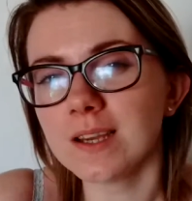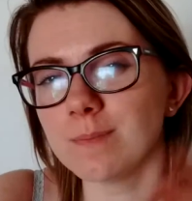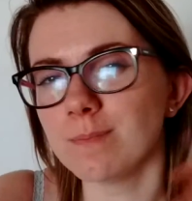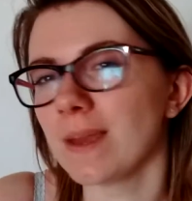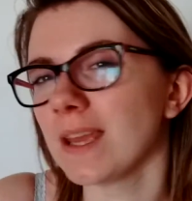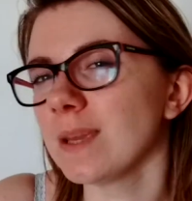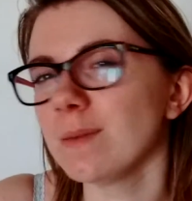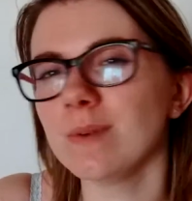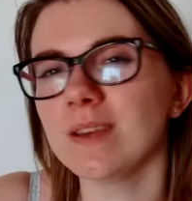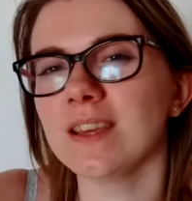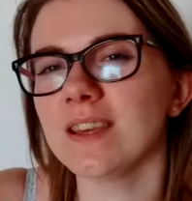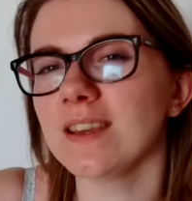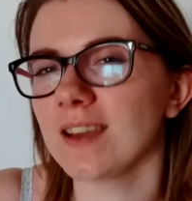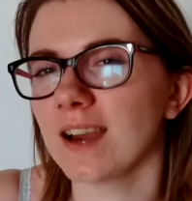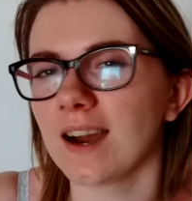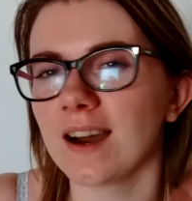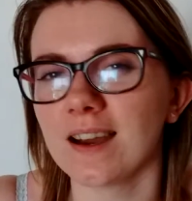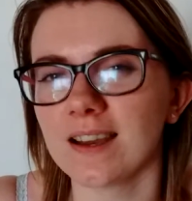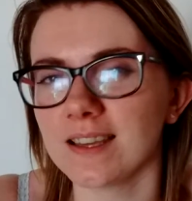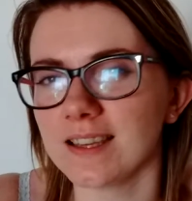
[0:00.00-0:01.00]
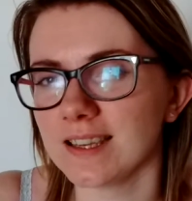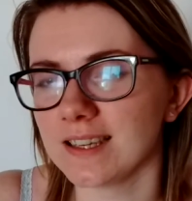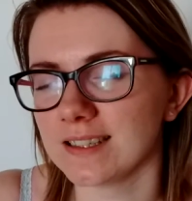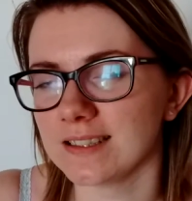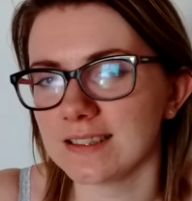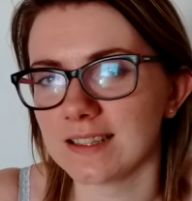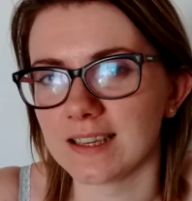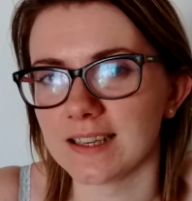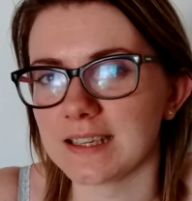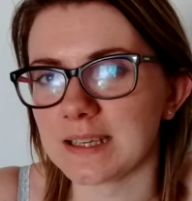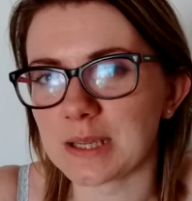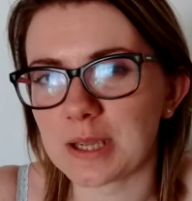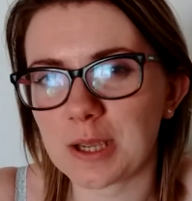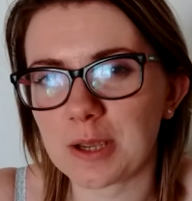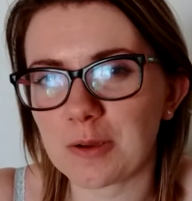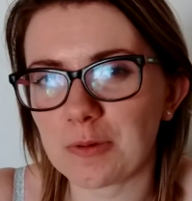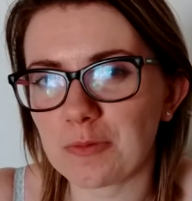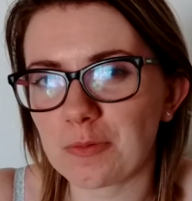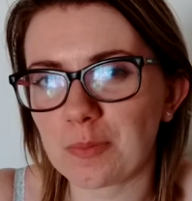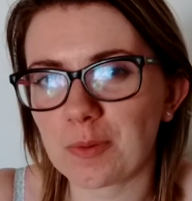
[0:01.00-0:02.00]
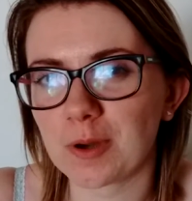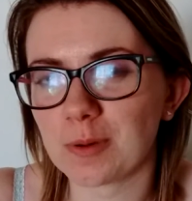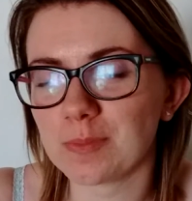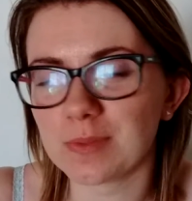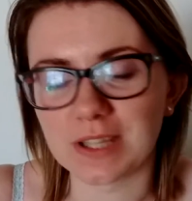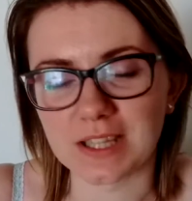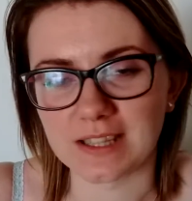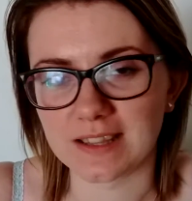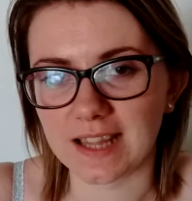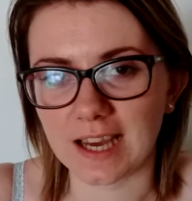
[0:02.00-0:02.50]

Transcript: maybe I like completed